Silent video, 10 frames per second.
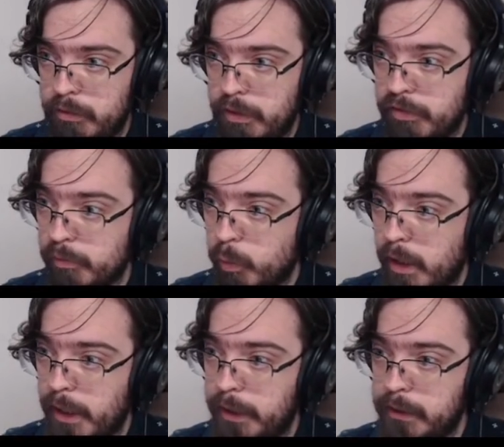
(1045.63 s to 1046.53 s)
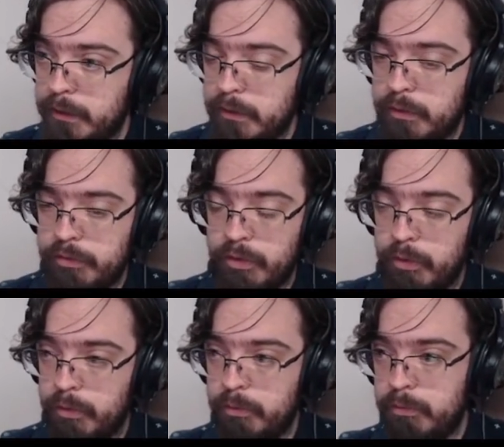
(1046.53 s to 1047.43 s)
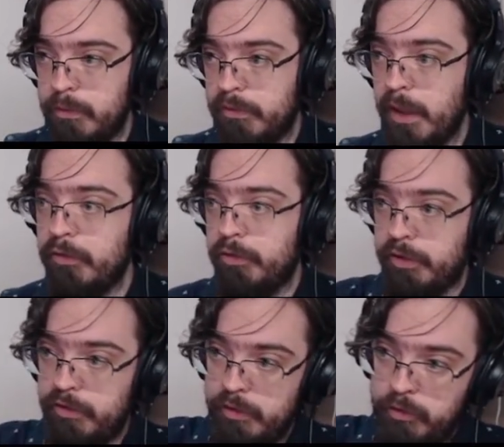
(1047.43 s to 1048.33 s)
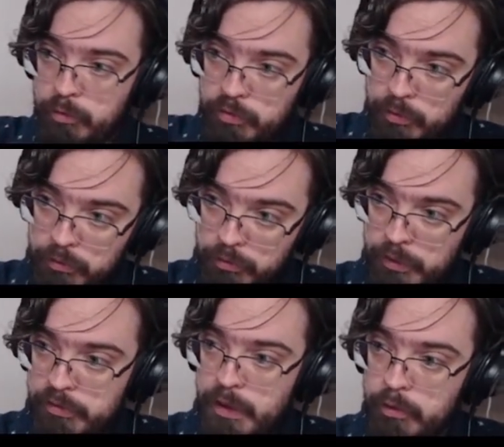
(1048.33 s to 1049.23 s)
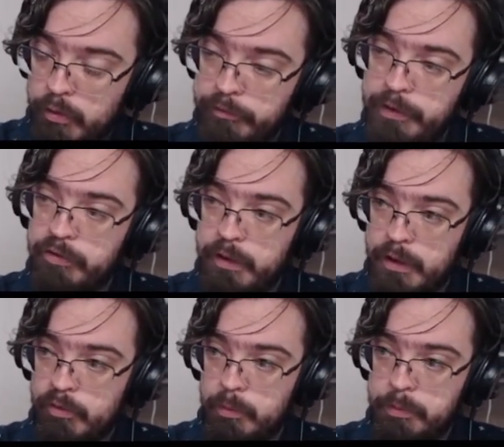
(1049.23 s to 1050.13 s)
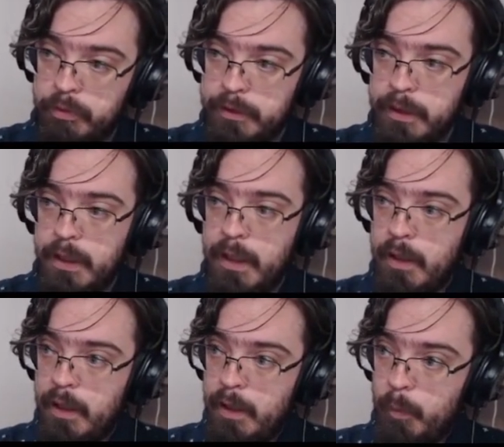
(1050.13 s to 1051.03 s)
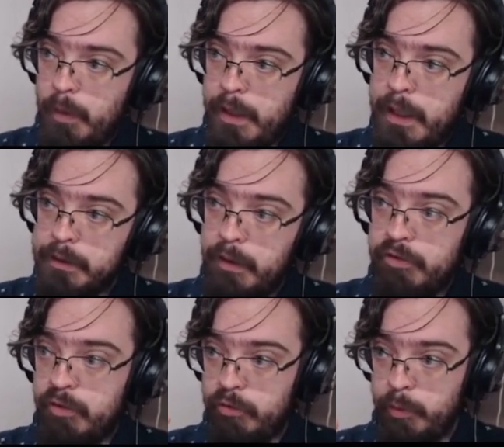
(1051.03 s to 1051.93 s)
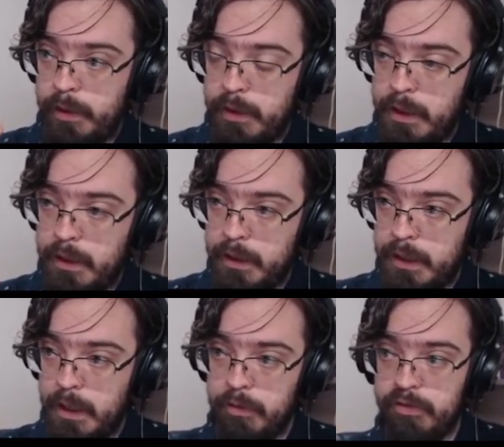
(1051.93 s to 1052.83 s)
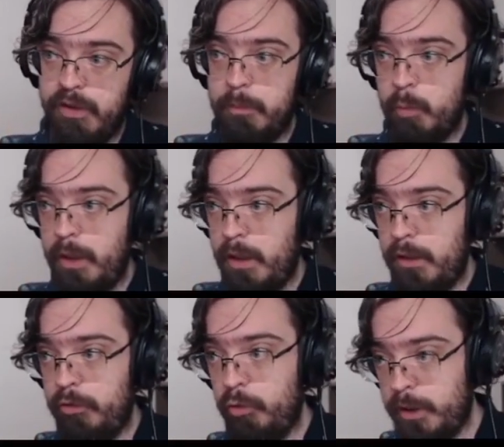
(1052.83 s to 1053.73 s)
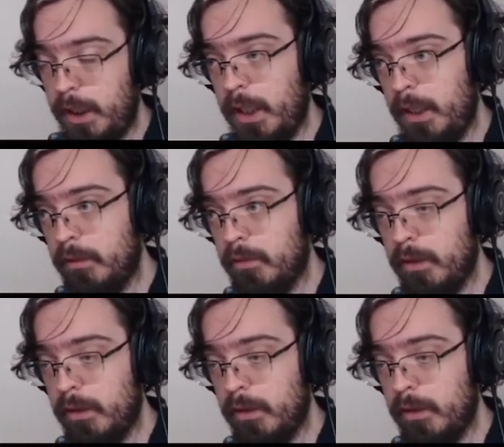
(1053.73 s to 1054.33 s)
This is why, so danger is continuing to increase, and you'll eventually get to a point where, unless you're doing an encounter skip where you can,